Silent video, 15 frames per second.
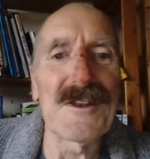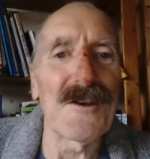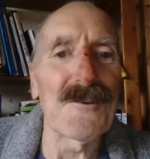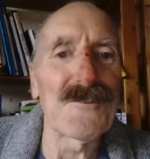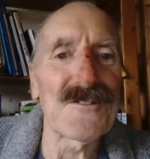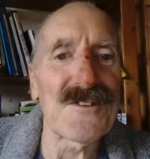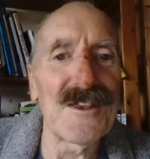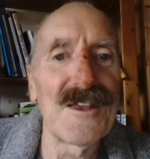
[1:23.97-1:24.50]
We
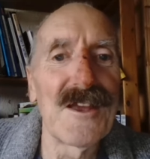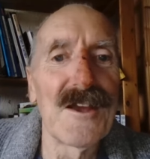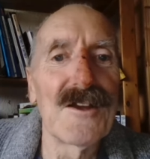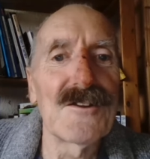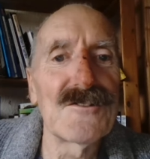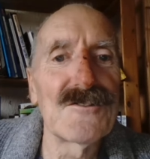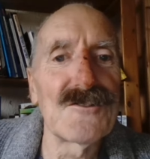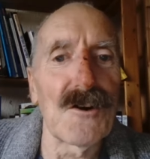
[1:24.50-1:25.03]
don't see
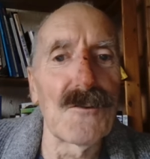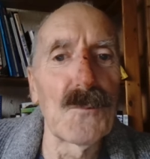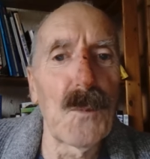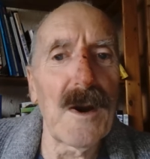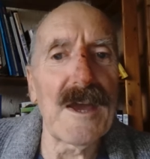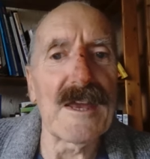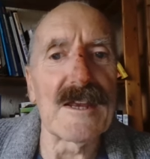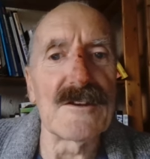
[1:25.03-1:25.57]
John
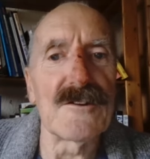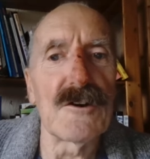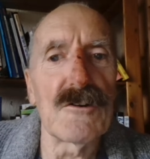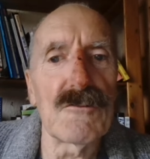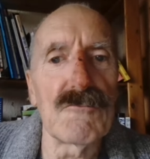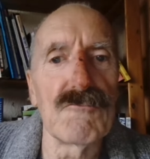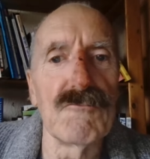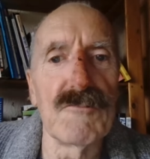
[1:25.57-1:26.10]
Wayne,
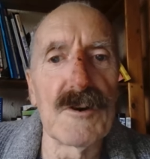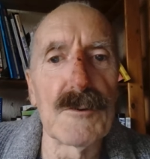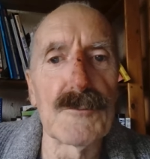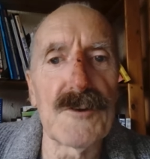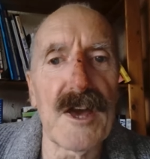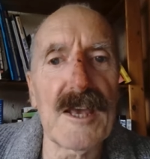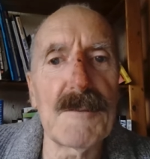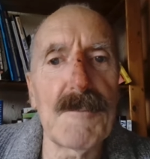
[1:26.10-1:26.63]
real
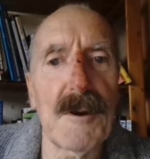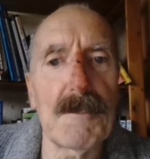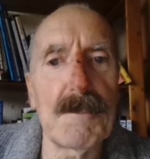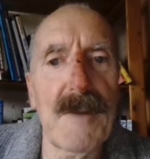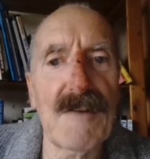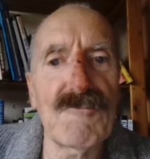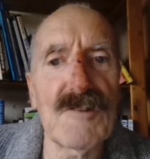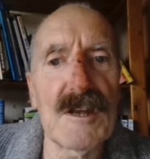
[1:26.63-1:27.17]
name
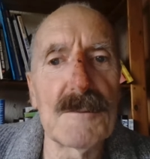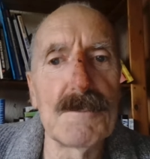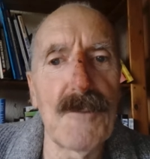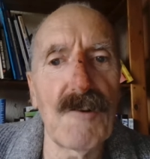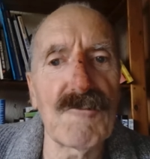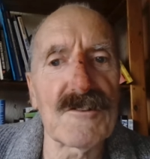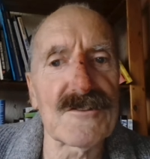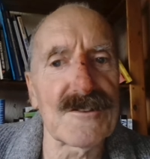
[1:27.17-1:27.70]
Marion
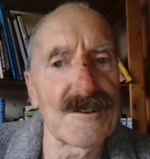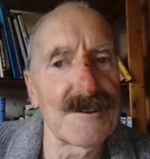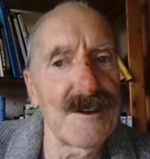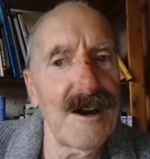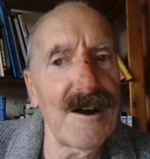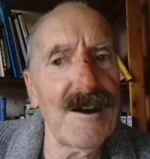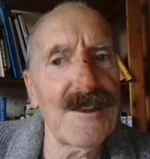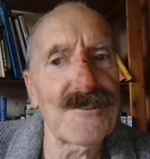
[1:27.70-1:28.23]
Morrison,
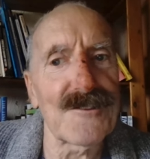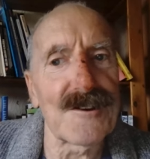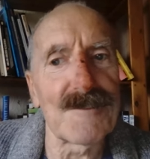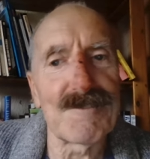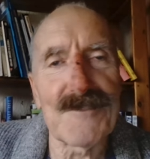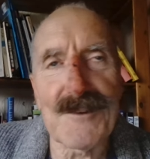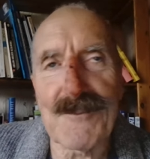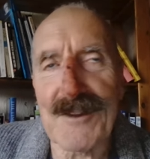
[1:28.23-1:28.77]
either,
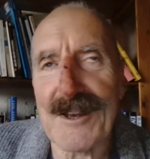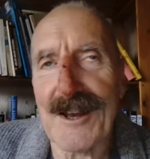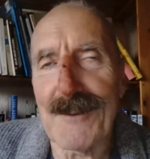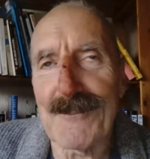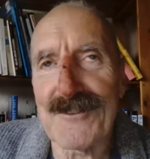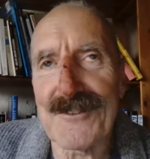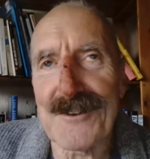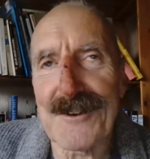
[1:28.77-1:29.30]
if it
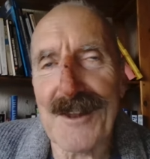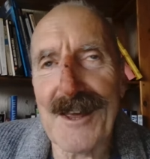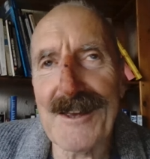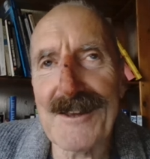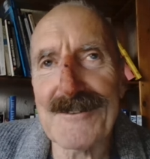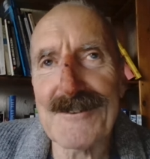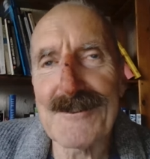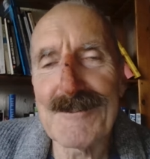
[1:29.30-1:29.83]
comes to
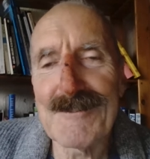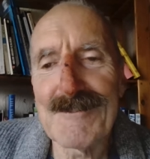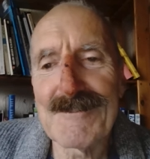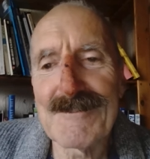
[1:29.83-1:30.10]
that.